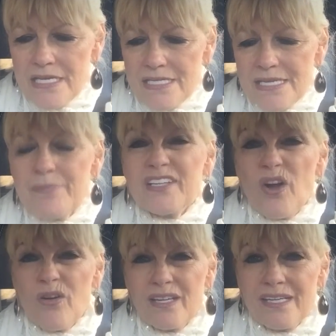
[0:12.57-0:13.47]
something
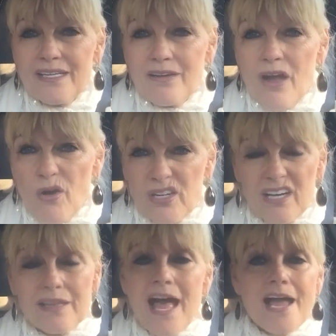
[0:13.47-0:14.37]
going in, in our, on our
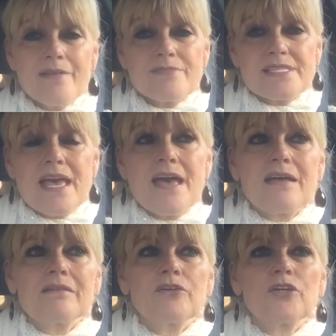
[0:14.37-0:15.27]
lives
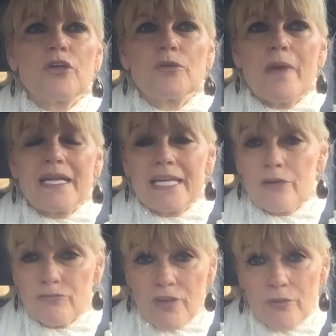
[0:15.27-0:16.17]
that you know you might get a
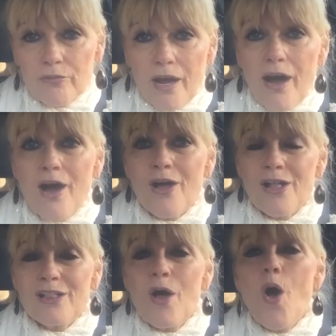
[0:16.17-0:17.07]
phone
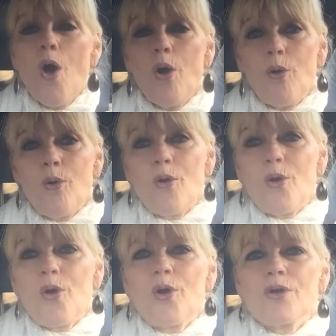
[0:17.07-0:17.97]
call
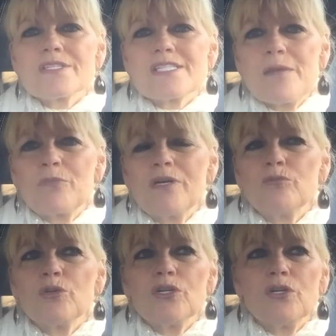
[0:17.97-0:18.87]
or someone
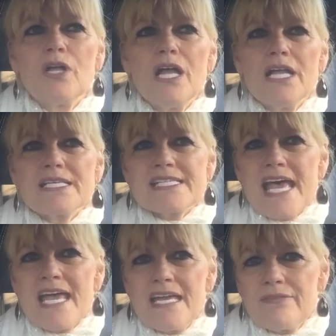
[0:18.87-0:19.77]
will
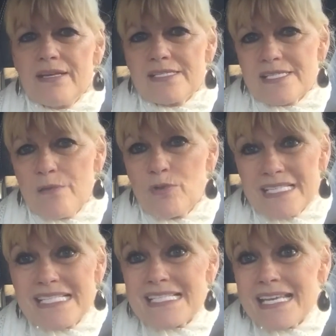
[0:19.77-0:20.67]
say that
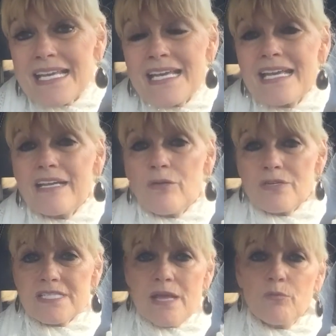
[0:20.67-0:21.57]
someone's sick or
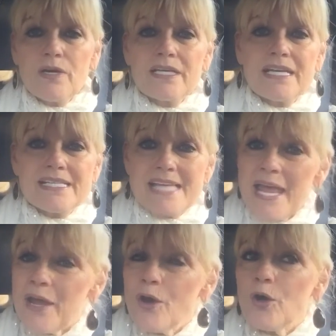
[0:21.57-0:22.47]
someone needs
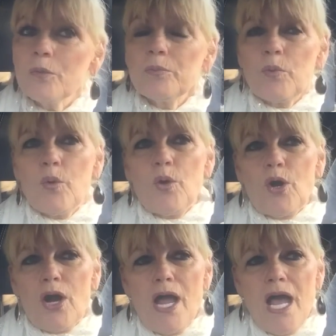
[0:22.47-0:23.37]
help
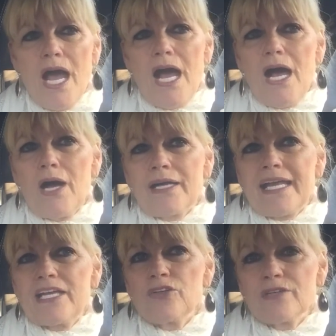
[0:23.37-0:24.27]
or uh,
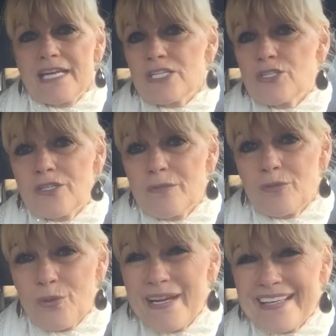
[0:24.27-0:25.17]
can you get to them
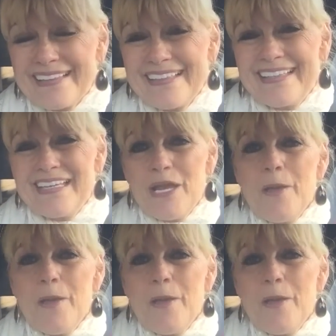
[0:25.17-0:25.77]
quickly